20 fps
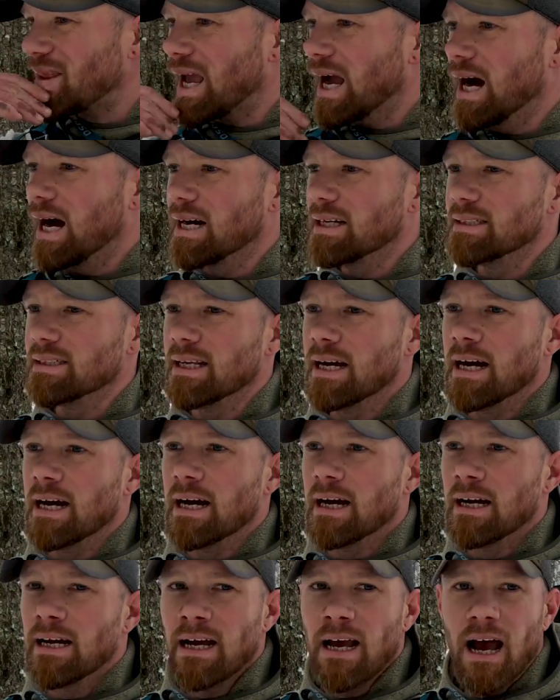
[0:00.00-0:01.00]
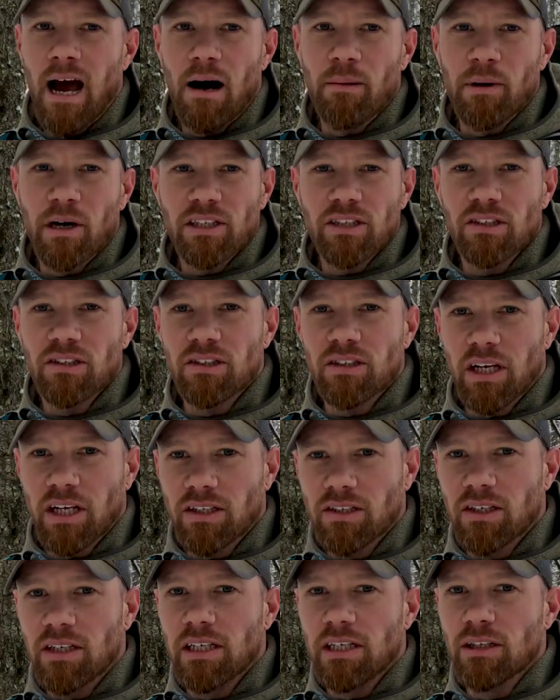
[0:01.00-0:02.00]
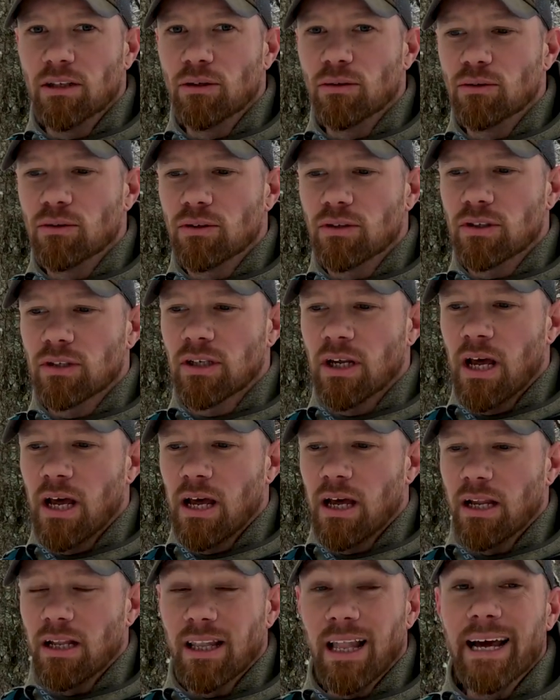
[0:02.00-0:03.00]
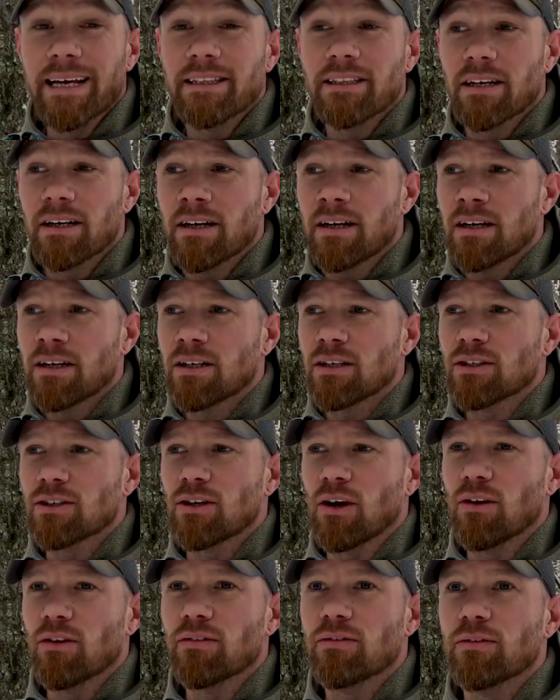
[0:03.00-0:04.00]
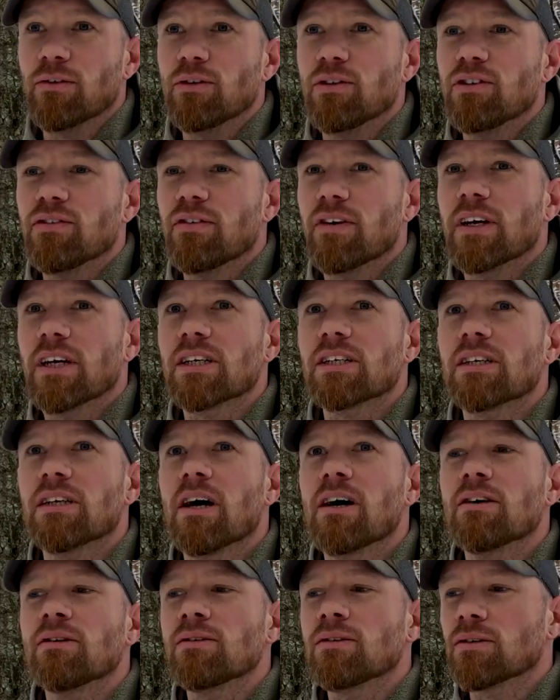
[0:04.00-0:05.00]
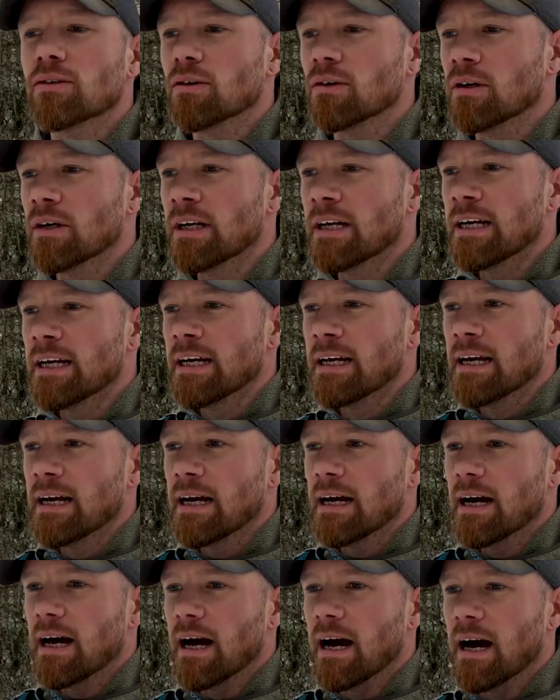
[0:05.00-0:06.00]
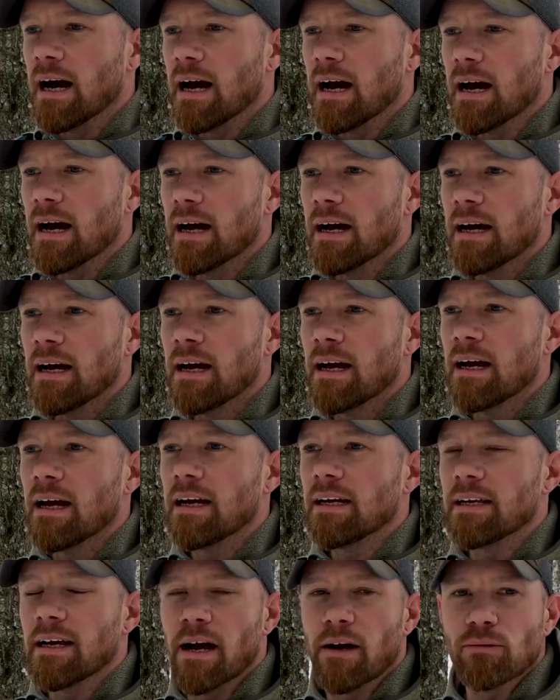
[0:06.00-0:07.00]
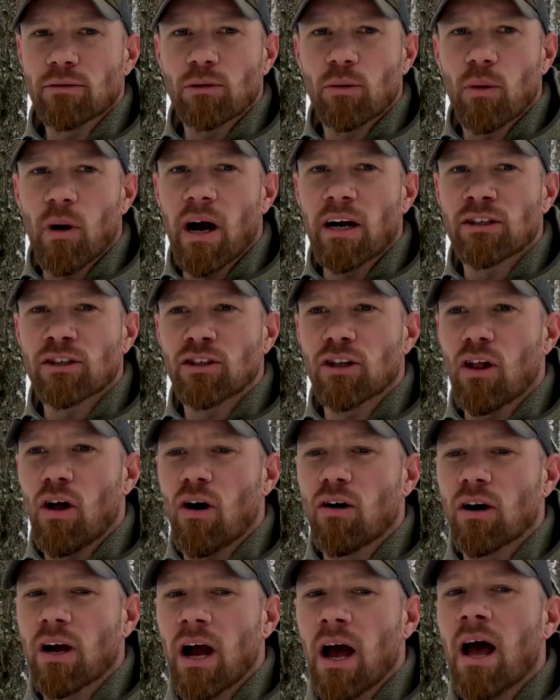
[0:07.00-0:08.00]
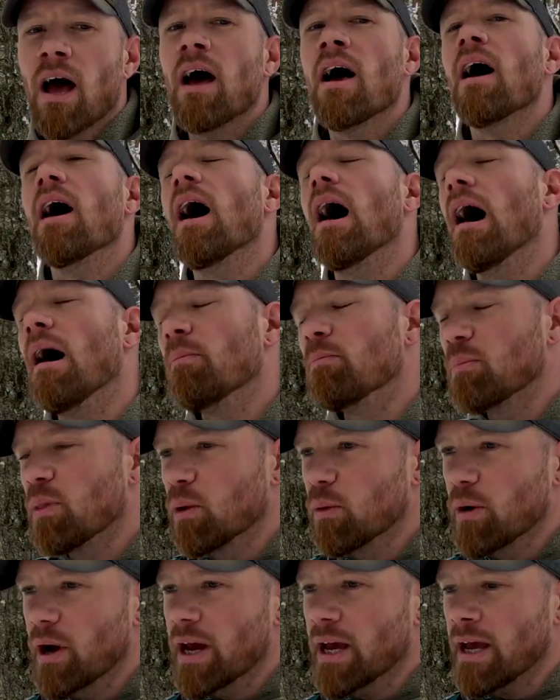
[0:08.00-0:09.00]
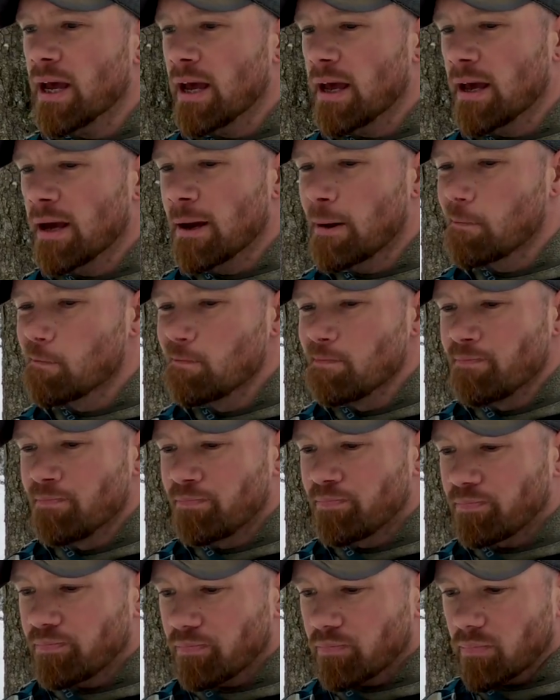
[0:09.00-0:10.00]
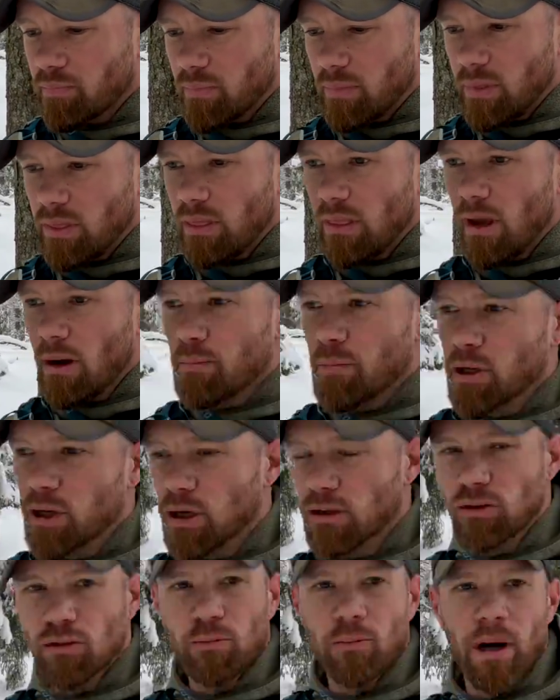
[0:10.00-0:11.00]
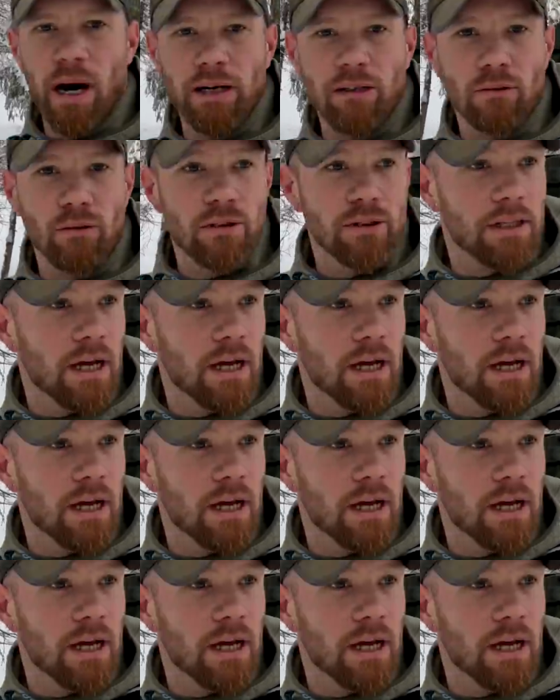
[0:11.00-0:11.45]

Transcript: and I'm actually 6 kilos lighter because all the food's finished now. So yeah, it was quite a slog up the way, but not so bad going